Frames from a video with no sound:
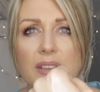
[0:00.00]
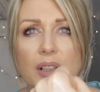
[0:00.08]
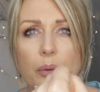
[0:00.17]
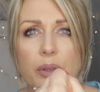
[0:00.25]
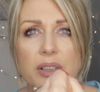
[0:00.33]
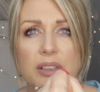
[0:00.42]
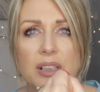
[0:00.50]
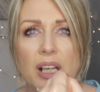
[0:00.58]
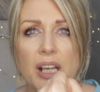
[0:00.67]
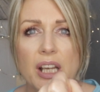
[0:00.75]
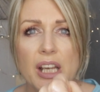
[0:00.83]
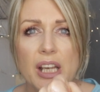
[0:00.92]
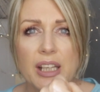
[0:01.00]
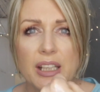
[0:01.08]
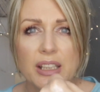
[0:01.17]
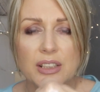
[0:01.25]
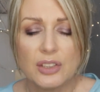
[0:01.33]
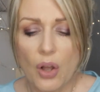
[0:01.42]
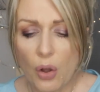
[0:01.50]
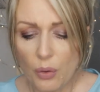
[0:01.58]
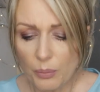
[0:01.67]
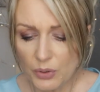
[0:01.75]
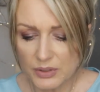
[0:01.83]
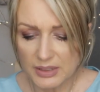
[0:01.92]
so it's
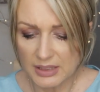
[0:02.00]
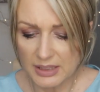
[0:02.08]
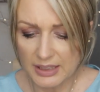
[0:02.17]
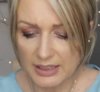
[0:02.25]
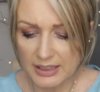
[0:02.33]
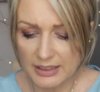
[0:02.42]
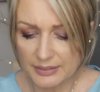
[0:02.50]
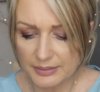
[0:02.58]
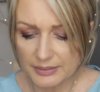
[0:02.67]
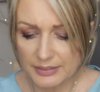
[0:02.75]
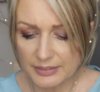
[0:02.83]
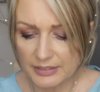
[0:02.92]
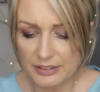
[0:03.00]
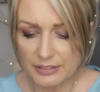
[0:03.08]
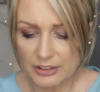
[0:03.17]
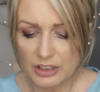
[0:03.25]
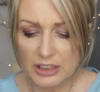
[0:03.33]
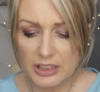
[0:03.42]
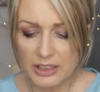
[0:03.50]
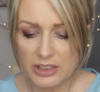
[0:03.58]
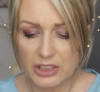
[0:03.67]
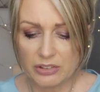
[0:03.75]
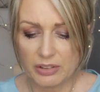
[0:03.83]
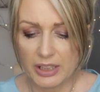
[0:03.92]
almost
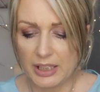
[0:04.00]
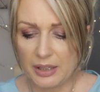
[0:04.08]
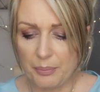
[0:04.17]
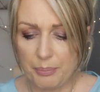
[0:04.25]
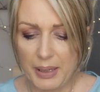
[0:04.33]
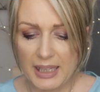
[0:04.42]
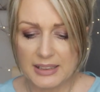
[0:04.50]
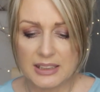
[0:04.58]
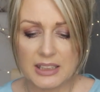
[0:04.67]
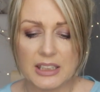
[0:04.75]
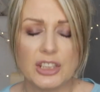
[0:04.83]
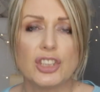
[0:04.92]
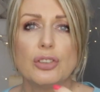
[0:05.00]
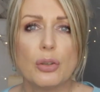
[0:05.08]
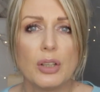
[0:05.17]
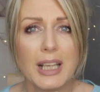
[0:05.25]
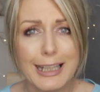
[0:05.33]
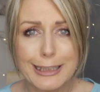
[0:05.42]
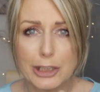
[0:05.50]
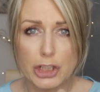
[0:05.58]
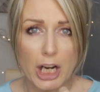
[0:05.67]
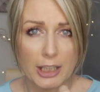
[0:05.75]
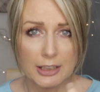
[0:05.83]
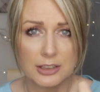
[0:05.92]
glittery, but it's not like
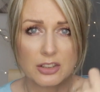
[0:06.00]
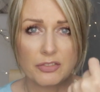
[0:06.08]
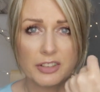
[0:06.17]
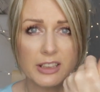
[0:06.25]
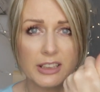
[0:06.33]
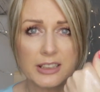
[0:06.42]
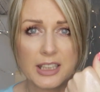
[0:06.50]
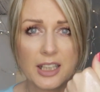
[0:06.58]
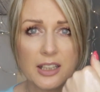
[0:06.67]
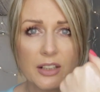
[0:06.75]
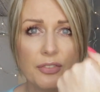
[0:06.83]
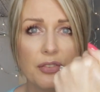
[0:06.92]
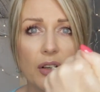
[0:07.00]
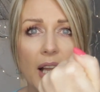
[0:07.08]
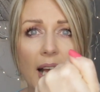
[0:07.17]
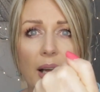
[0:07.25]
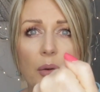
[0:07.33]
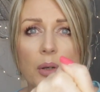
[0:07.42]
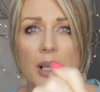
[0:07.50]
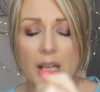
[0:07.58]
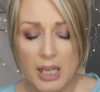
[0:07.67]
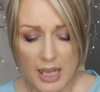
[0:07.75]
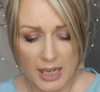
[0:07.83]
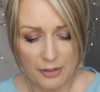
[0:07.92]
chunks of glitter that fall out.
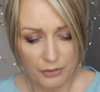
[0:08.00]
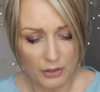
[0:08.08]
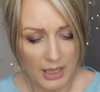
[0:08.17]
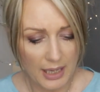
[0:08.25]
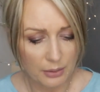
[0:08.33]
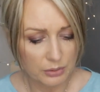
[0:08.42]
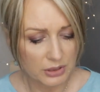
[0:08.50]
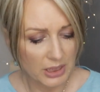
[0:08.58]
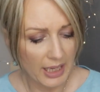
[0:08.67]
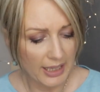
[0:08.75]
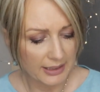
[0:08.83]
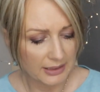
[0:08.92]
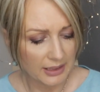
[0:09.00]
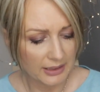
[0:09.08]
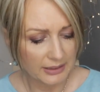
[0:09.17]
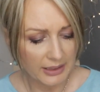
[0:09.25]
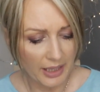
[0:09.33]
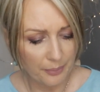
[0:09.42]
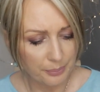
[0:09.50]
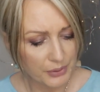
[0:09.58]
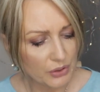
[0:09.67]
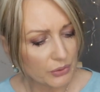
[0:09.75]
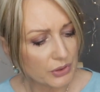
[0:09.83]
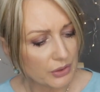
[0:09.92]
And yeah,
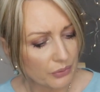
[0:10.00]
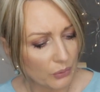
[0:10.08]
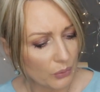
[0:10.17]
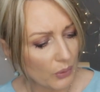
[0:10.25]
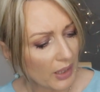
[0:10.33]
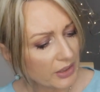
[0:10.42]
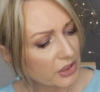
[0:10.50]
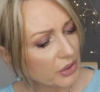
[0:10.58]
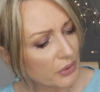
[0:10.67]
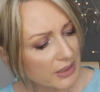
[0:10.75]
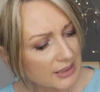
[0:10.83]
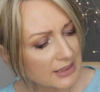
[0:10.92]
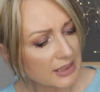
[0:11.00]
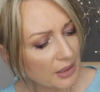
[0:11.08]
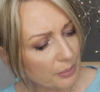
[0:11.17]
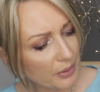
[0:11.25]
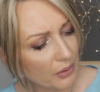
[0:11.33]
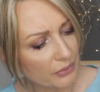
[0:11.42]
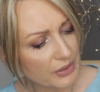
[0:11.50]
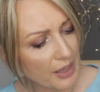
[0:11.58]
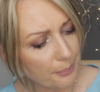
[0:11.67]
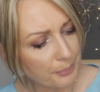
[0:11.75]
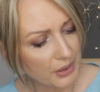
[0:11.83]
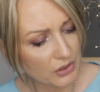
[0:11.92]
beautiful. Actually, you can see a bit of
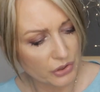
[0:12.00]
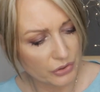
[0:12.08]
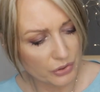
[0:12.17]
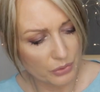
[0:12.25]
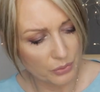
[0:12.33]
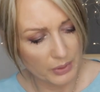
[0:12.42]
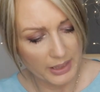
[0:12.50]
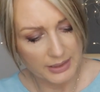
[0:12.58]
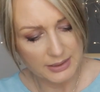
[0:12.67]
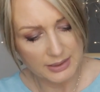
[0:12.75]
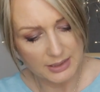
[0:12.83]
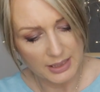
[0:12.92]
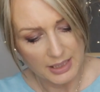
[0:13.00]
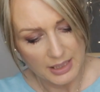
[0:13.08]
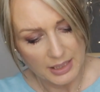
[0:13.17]
that peach through it,